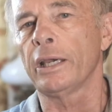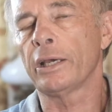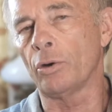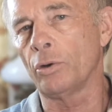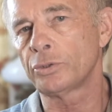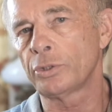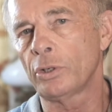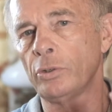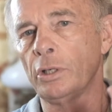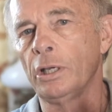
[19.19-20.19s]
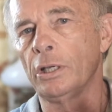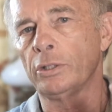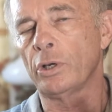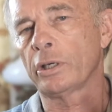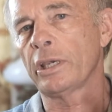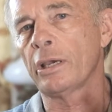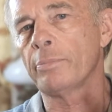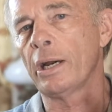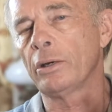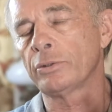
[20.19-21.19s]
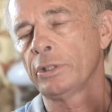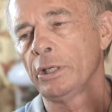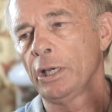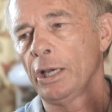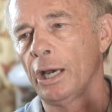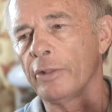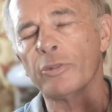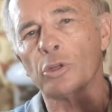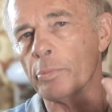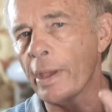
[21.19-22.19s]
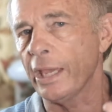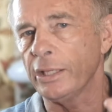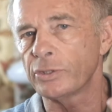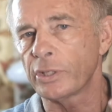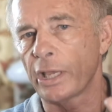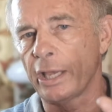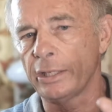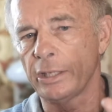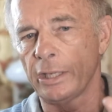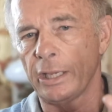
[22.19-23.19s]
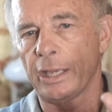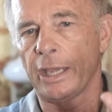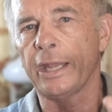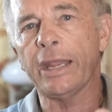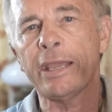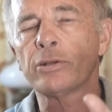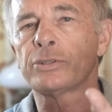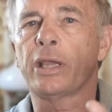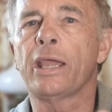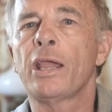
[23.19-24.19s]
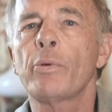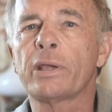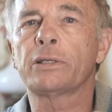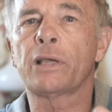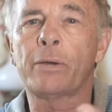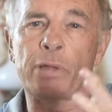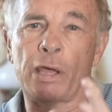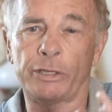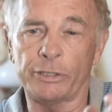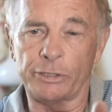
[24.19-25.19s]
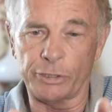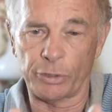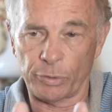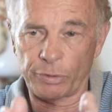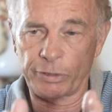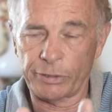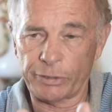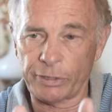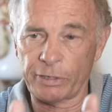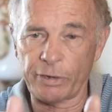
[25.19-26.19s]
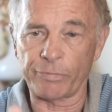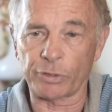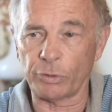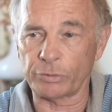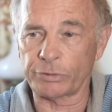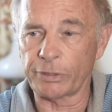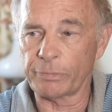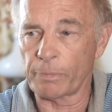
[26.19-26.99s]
and also talking about the domains. And here we come down to the difficult,